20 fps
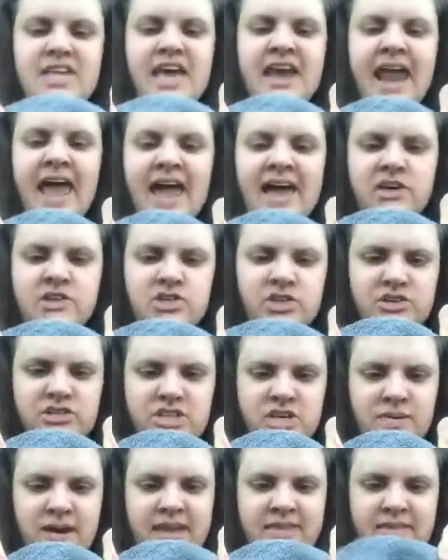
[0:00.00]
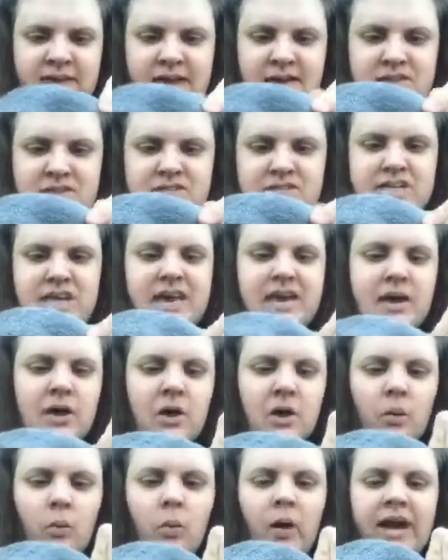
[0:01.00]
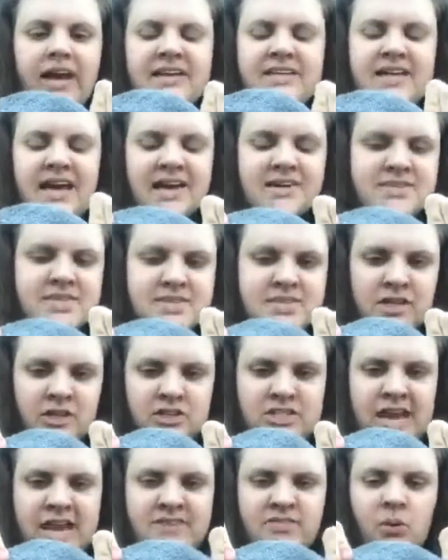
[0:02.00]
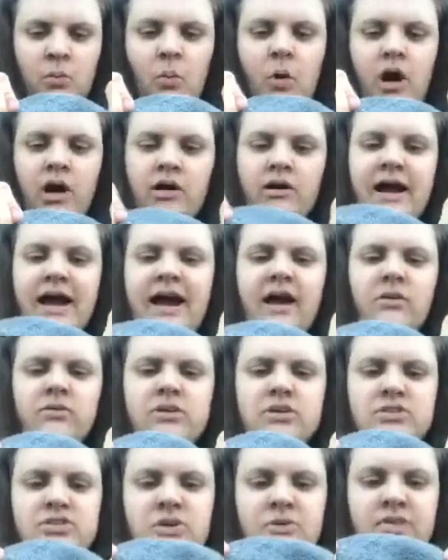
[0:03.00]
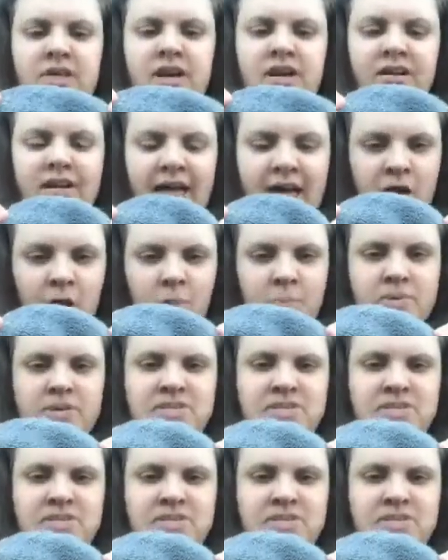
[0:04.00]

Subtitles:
And as you're doing this, what it does is it'll take the water out so that it'll help